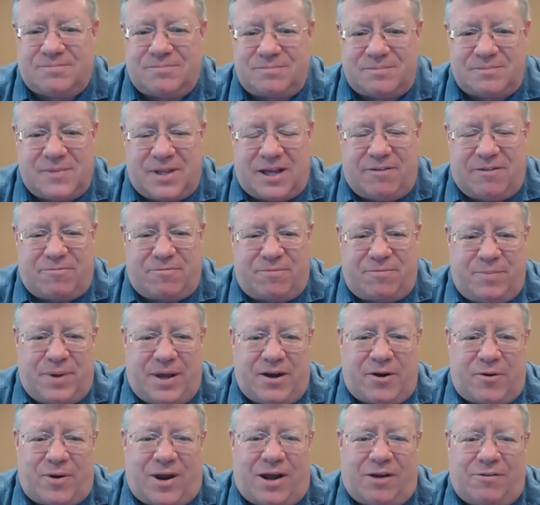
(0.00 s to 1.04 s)
they've been
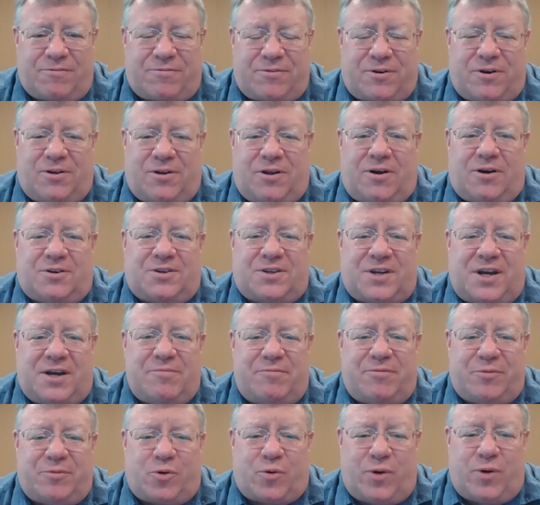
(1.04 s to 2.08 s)
around for a long
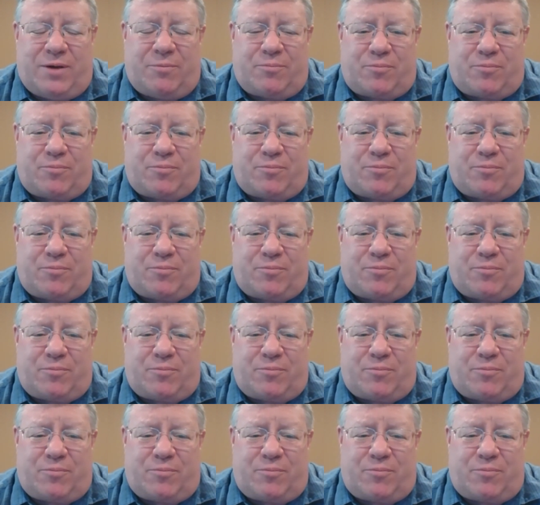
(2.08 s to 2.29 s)
time, quite